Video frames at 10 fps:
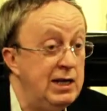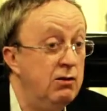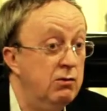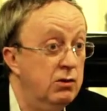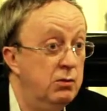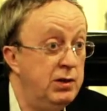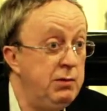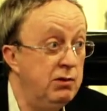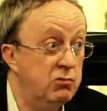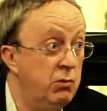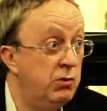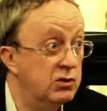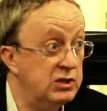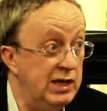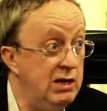Now, the people of Rome
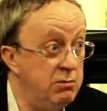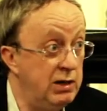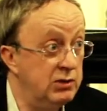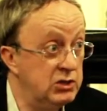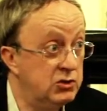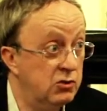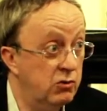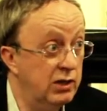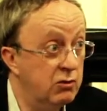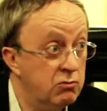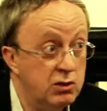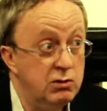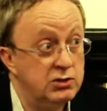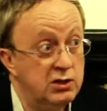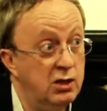got to hear about this story and
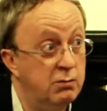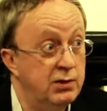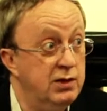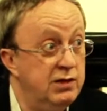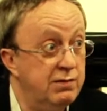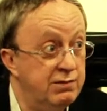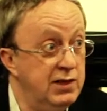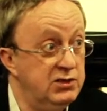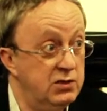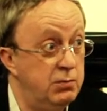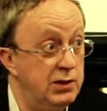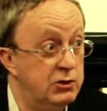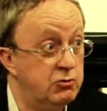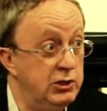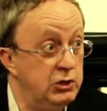rose up in defense of
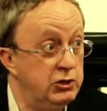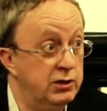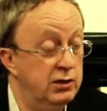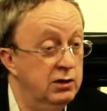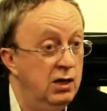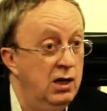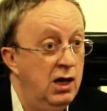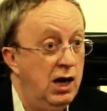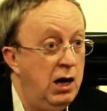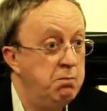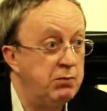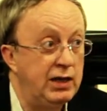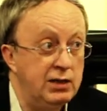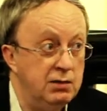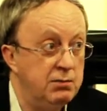Beatrice. But
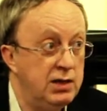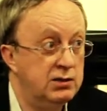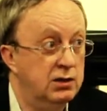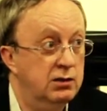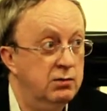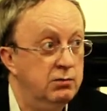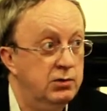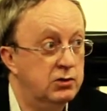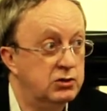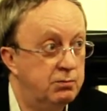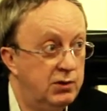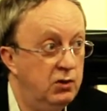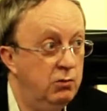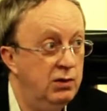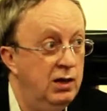that didn't matter, because the
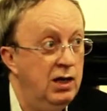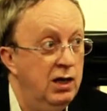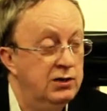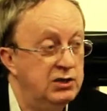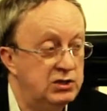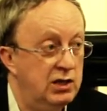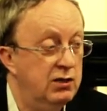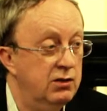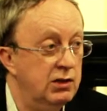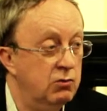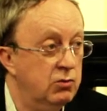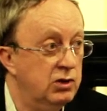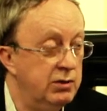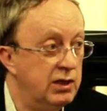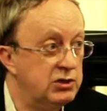Pope decided they're all going to be